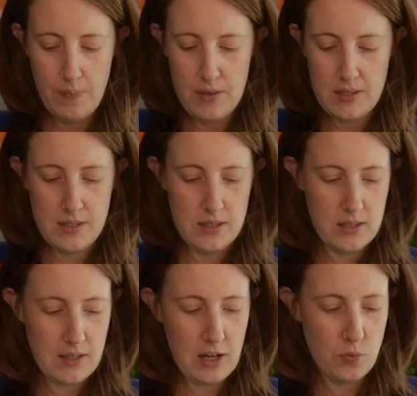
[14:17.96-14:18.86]
This is the
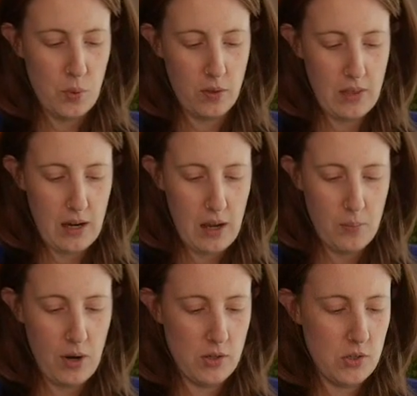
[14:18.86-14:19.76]
sketchbook that I
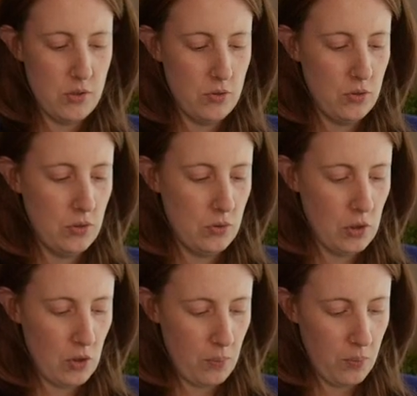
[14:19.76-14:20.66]
brought to
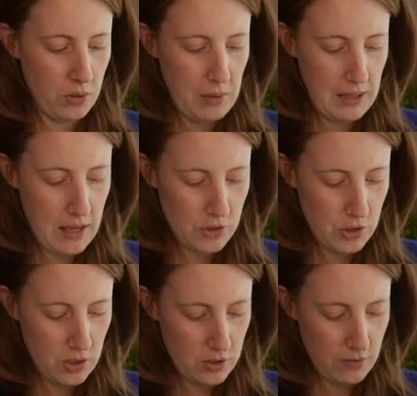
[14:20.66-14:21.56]
Europe with me last year,